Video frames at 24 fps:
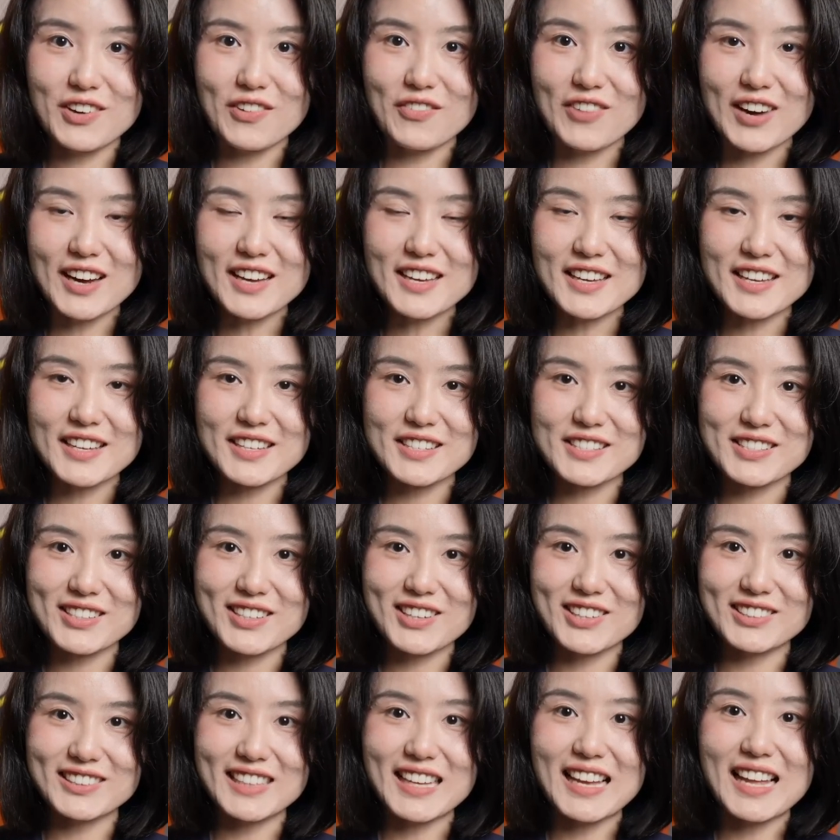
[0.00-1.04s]
One is
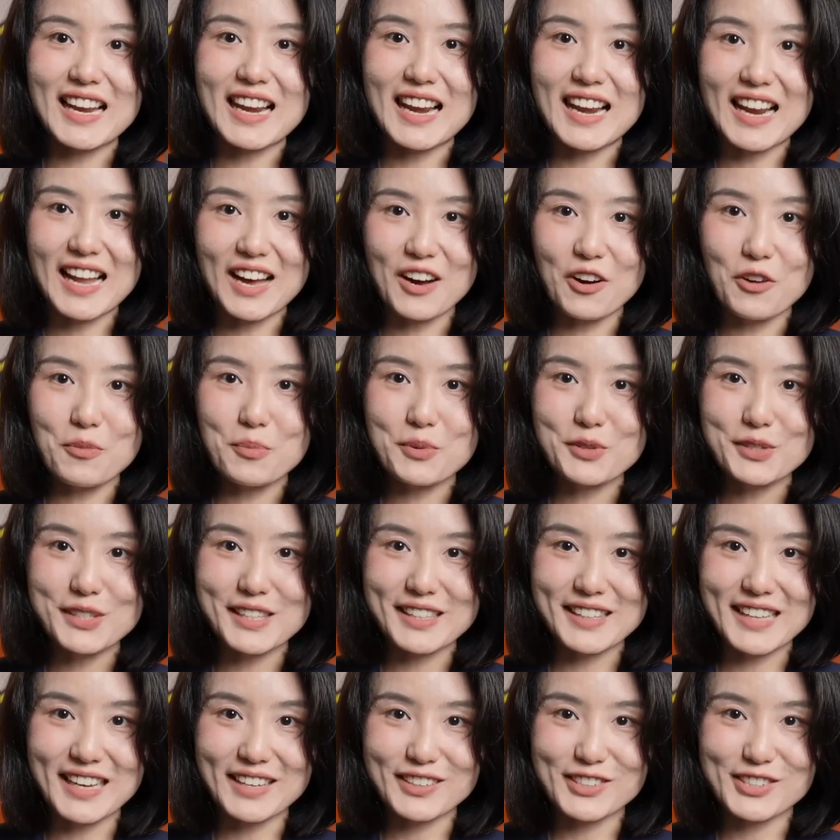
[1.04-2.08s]
called allowable
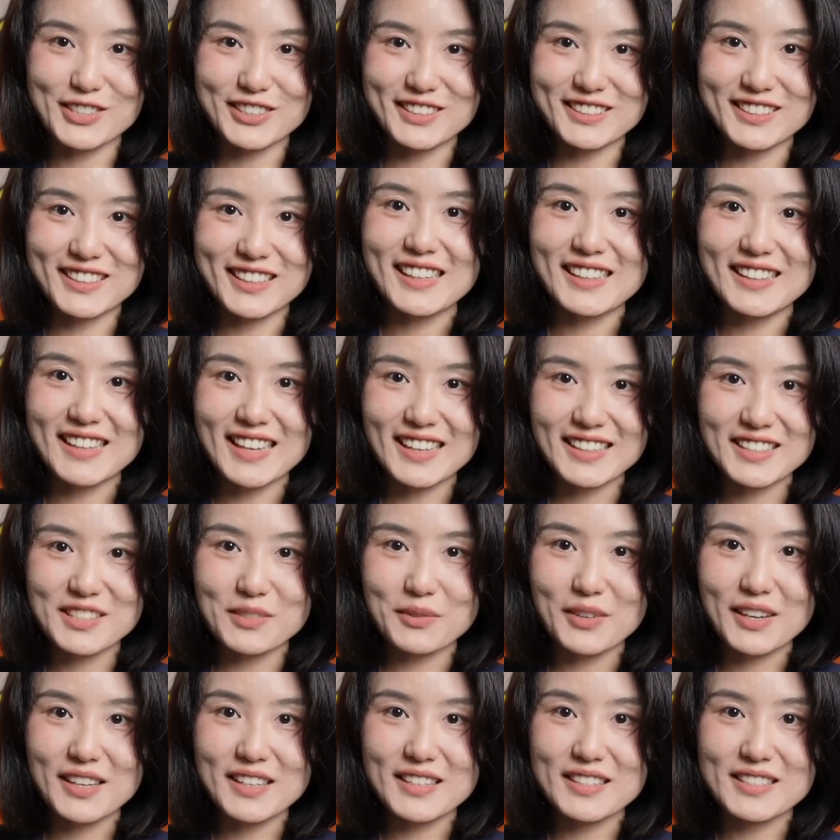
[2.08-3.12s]
deduction. The next
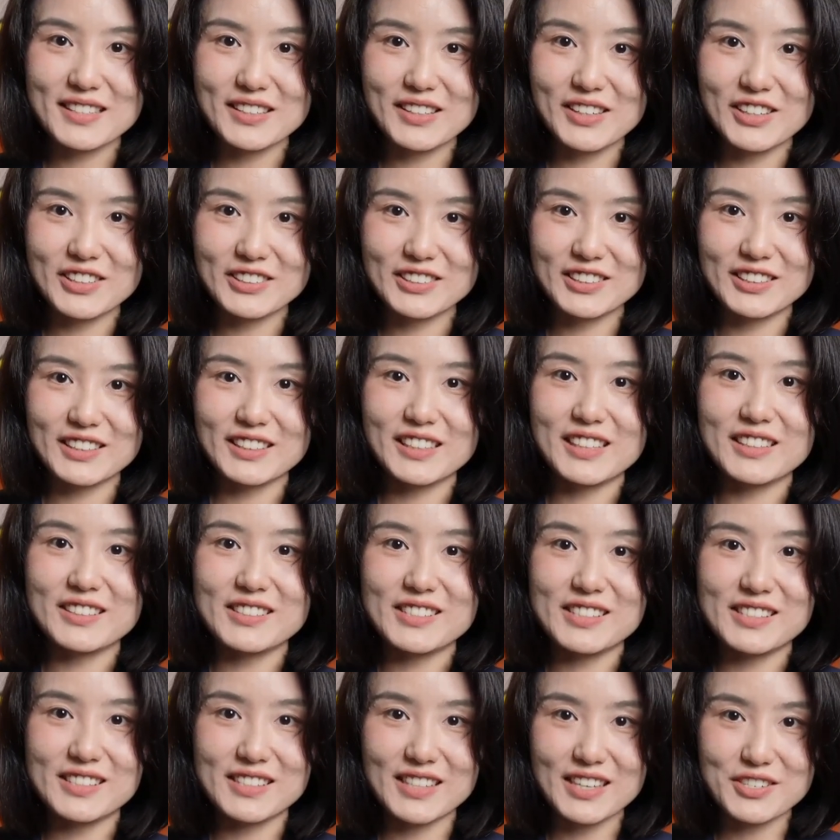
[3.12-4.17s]
one is called the
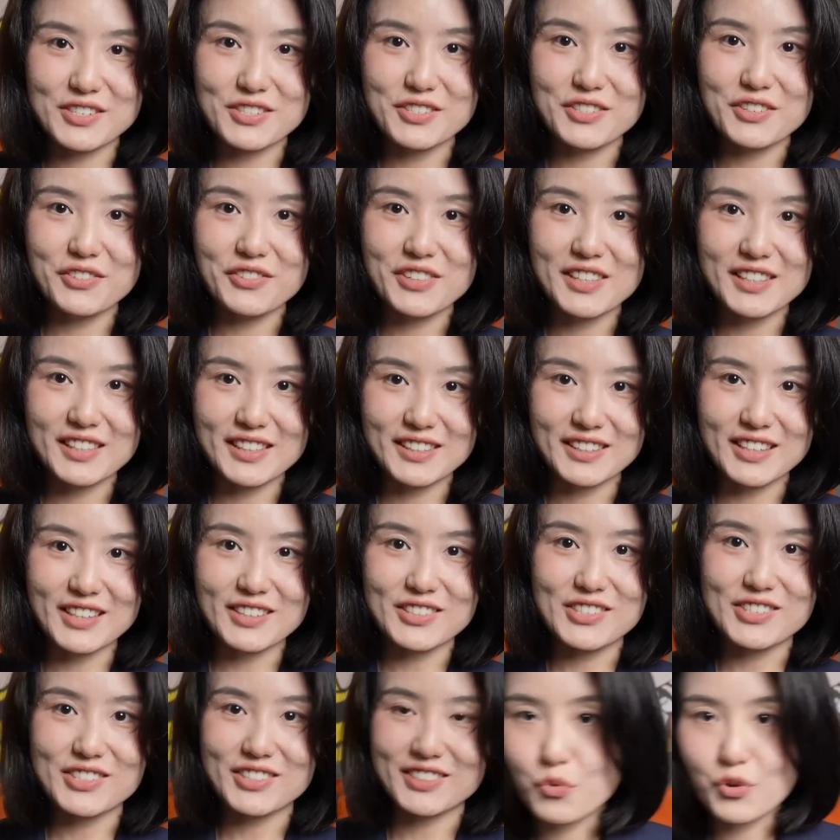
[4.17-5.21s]
concessionary
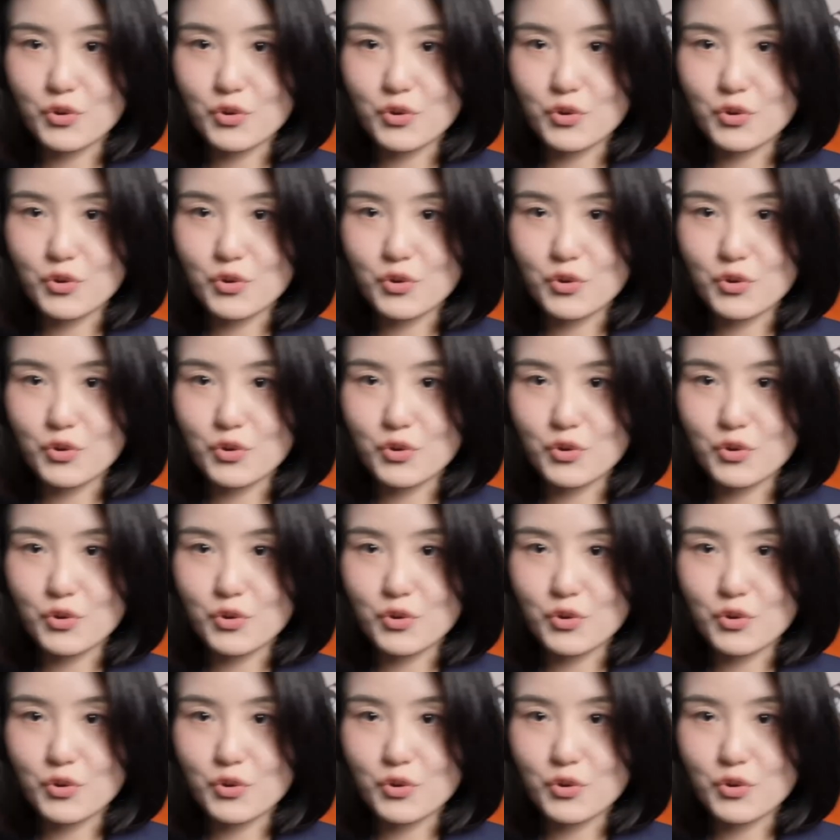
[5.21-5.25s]
deduction.